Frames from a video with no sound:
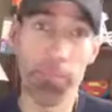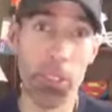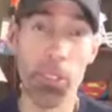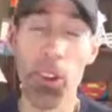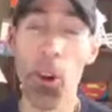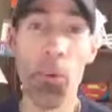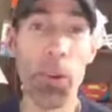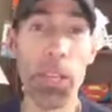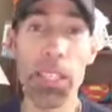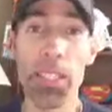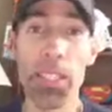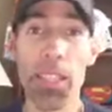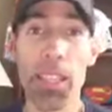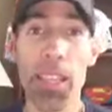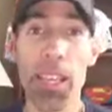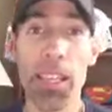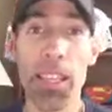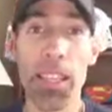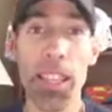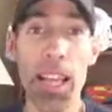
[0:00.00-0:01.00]
No reason to
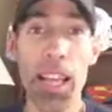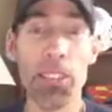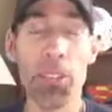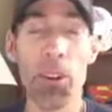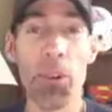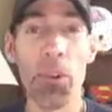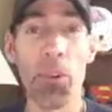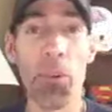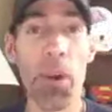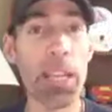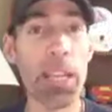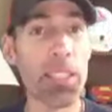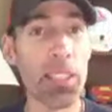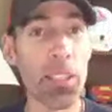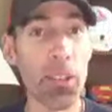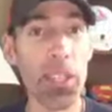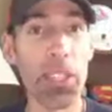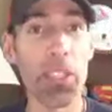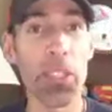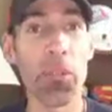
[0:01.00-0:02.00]
think that that's going away.
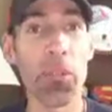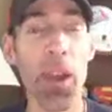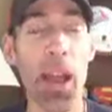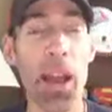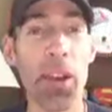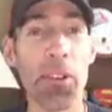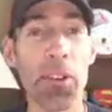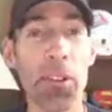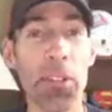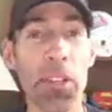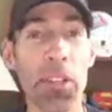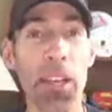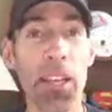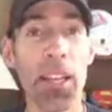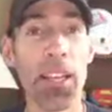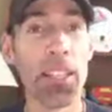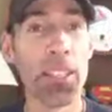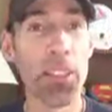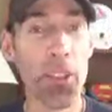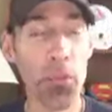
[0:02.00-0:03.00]
Still gets the grounders.
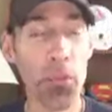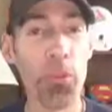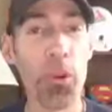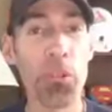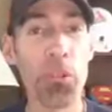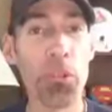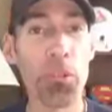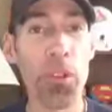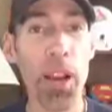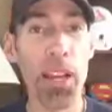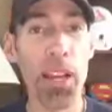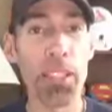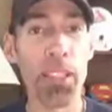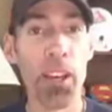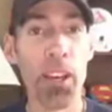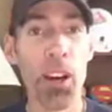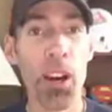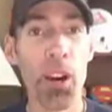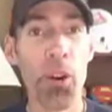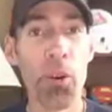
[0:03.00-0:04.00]
Still throws strikes.
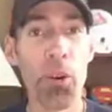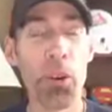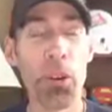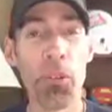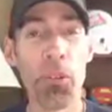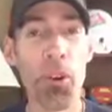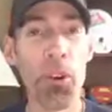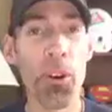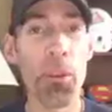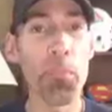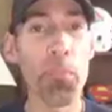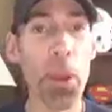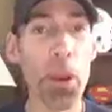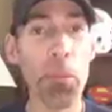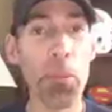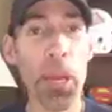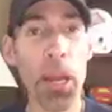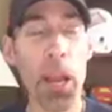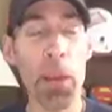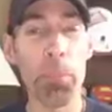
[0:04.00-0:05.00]
Hiroki Kuroda may
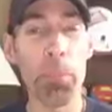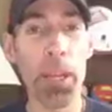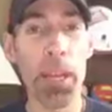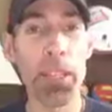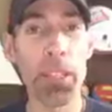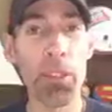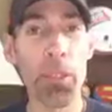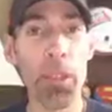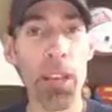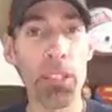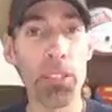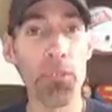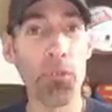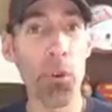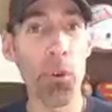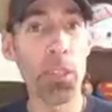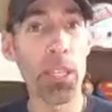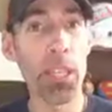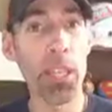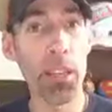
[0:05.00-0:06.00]
or may not play in
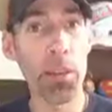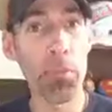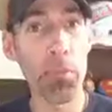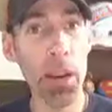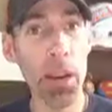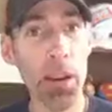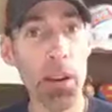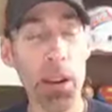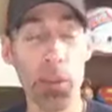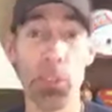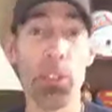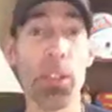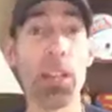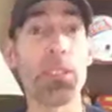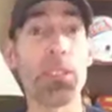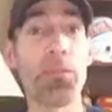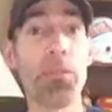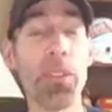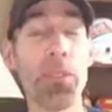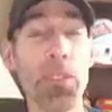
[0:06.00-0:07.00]
2015 in
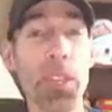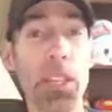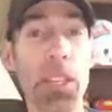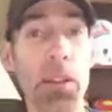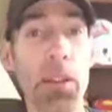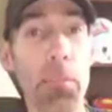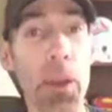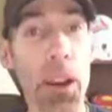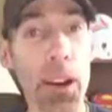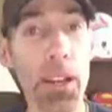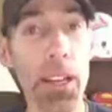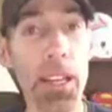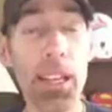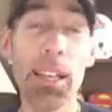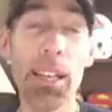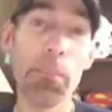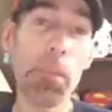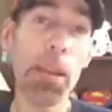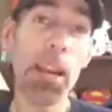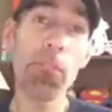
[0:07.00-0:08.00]

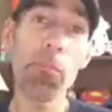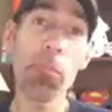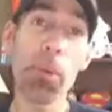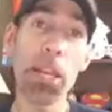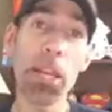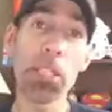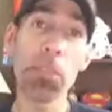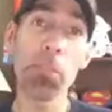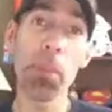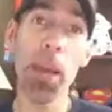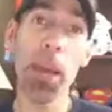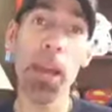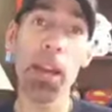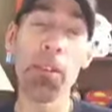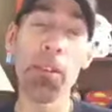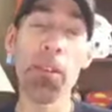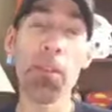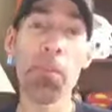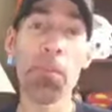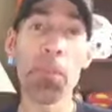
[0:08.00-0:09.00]
America. May not even play in
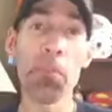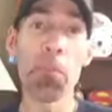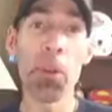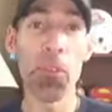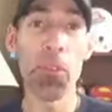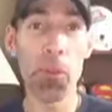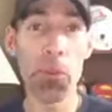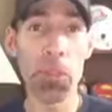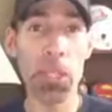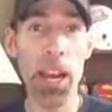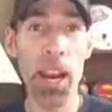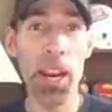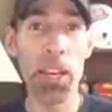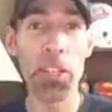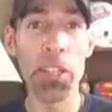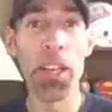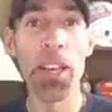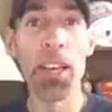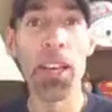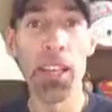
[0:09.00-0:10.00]
Japan. But if he
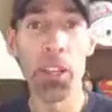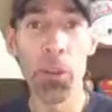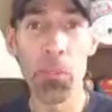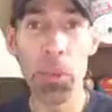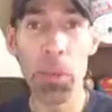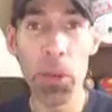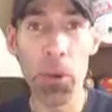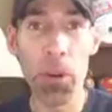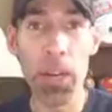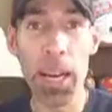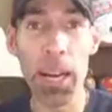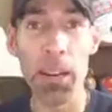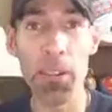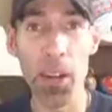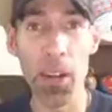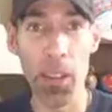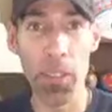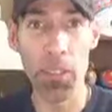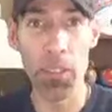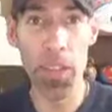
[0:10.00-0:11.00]
retires, he'll be going
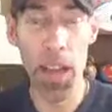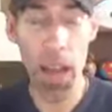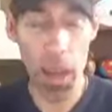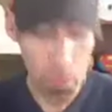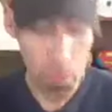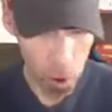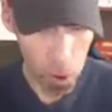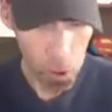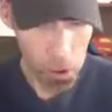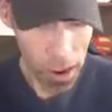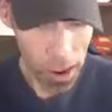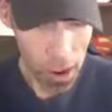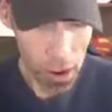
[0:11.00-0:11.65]
out on top.